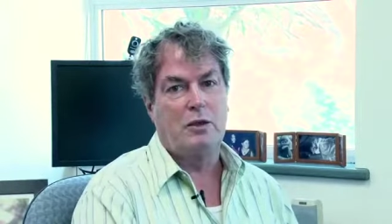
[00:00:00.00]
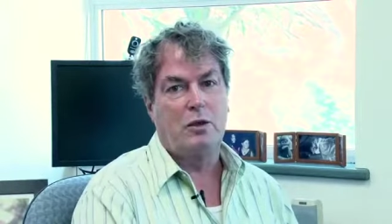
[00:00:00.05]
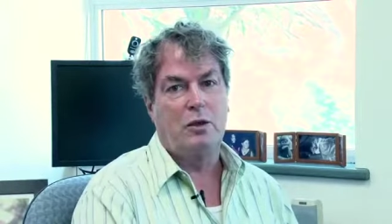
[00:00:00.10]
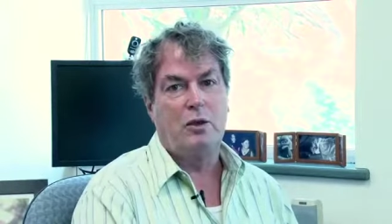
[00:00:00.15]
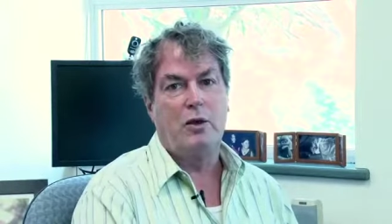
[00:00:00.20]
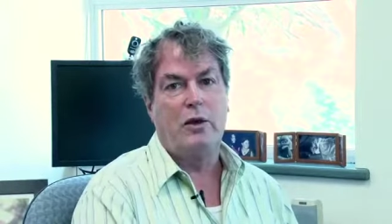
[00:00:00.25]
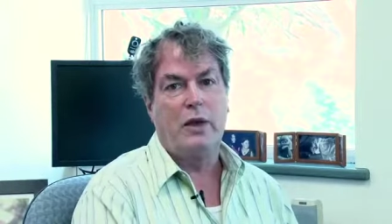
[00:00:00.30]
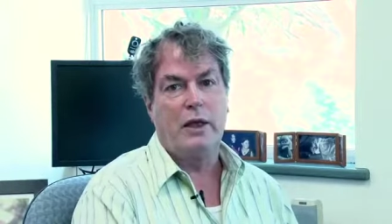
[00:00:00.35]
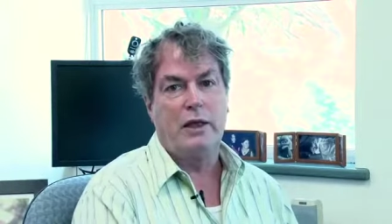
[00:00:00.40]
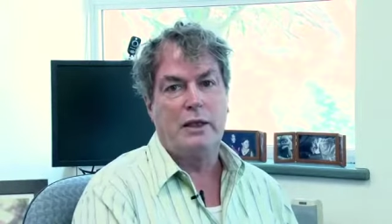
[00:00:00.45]
all
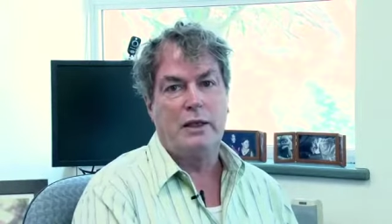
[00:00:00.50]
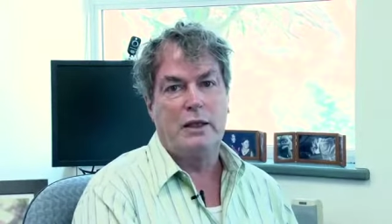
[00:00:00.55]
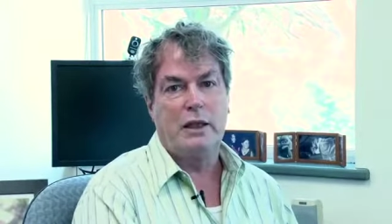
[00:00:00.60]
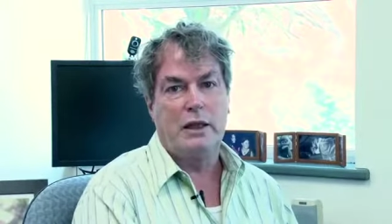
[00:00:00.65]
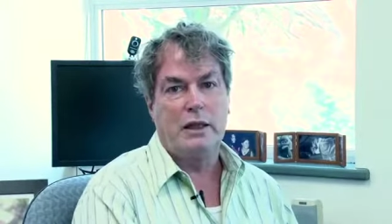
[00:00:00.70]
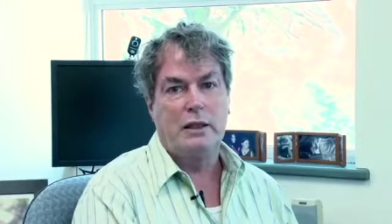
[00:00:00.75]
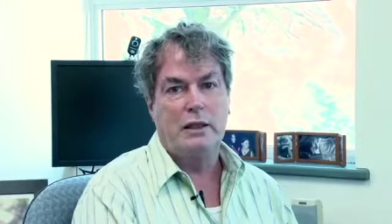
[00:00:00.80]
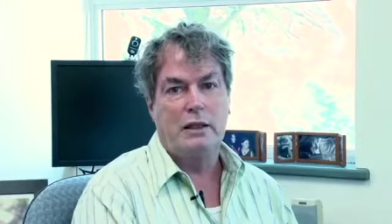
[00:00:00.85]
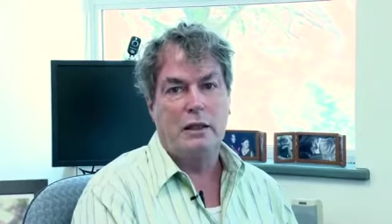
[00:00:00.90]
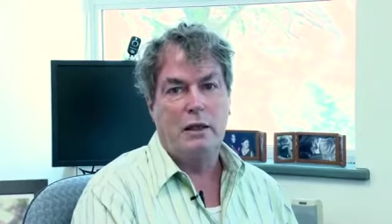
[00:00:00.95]
of these
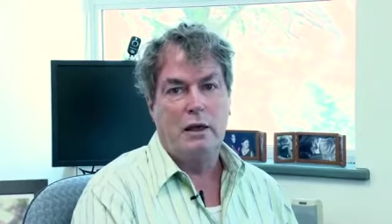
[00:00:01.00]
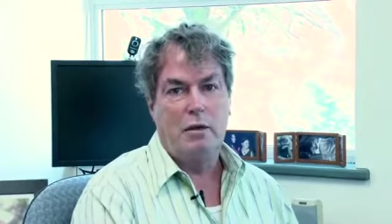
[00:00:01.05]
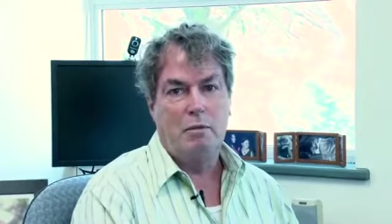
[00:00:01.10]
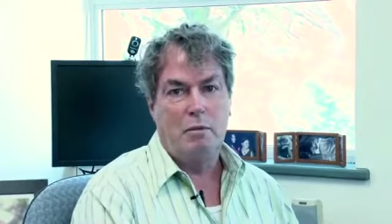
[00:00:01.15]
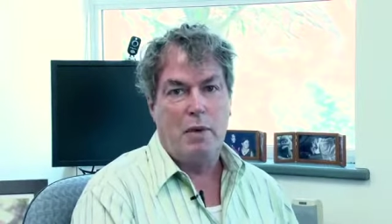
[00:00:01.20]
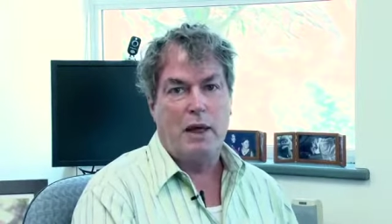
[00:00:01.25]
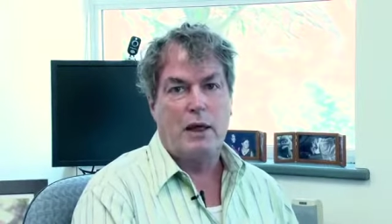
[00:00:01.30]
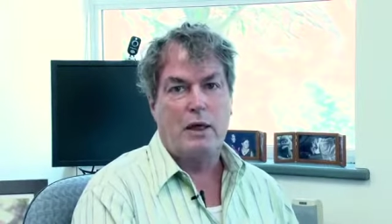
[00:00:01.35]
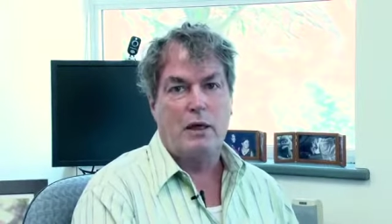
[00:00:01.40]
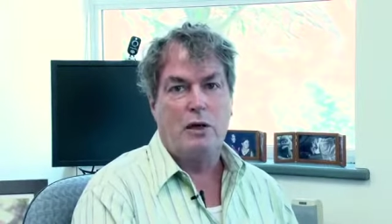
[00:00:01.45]
things
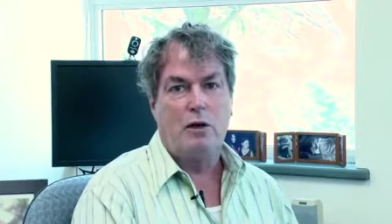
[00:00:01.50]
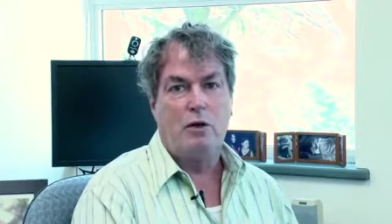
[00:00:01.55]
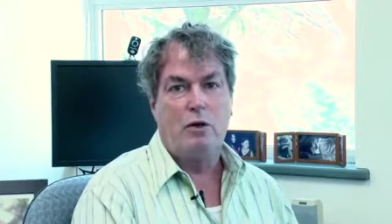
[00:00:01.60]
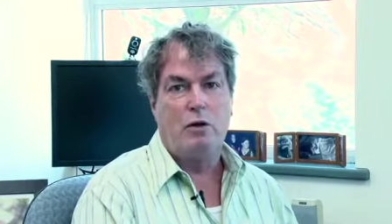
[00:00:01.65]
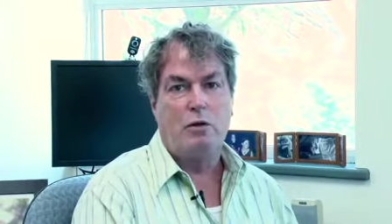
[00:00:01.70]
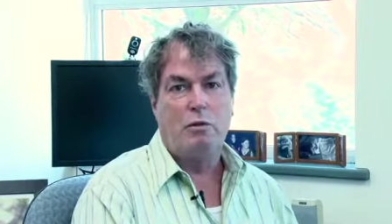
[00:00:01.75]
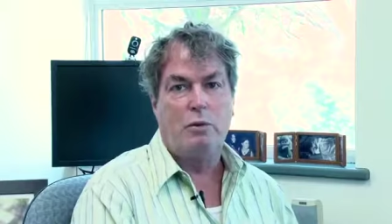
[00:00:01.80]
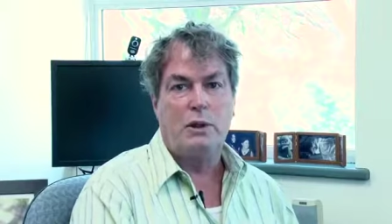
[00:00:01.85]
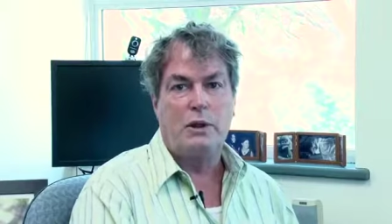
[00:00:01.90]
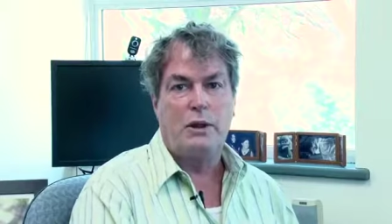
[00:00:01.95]
make an
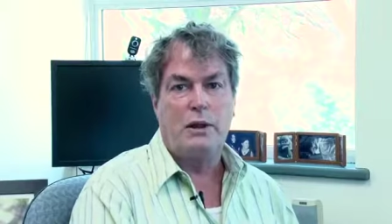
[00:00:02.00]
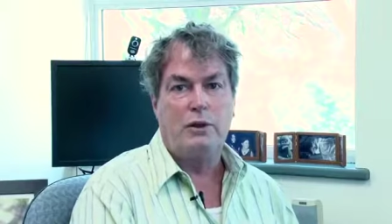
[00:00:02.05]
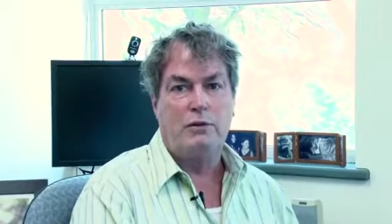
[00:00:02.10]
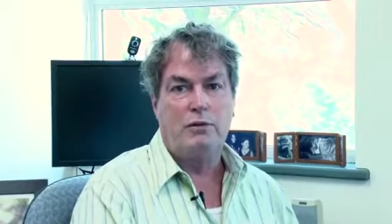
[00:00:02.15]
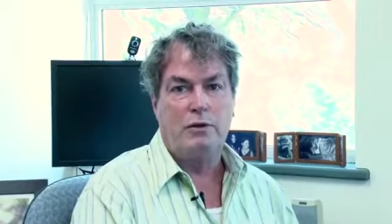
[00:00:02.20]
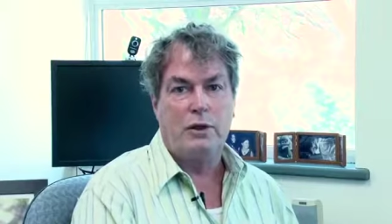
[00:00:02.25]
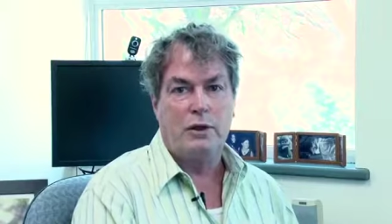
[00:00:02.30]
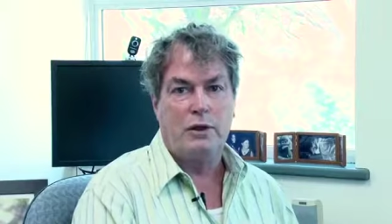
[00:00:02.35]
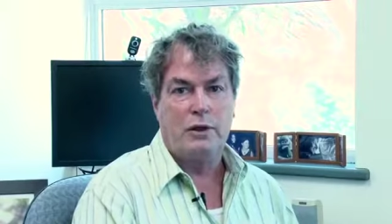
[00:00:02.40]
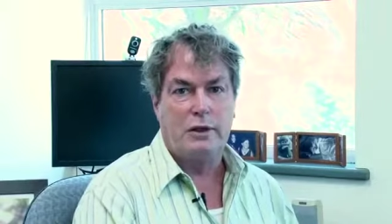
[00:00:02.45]
enormous
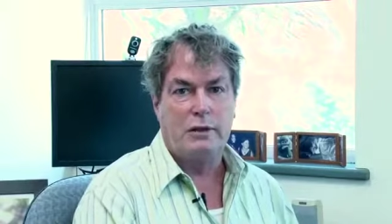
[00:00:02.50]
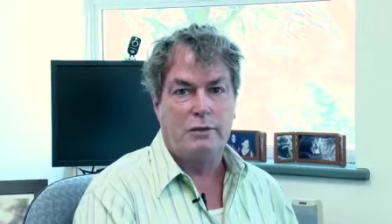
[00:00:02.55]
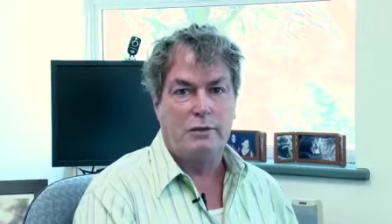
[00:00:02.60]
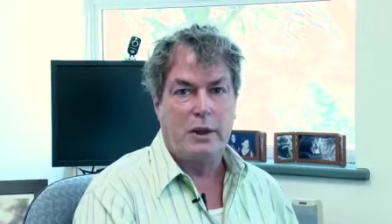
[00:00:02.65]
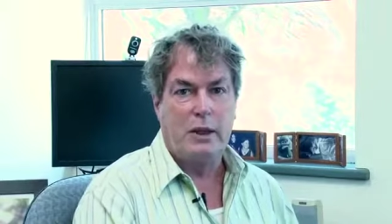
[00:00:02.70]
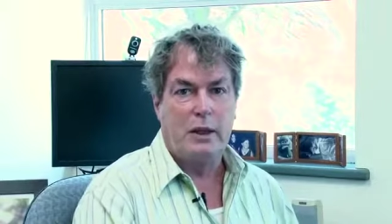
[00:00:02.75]
difference.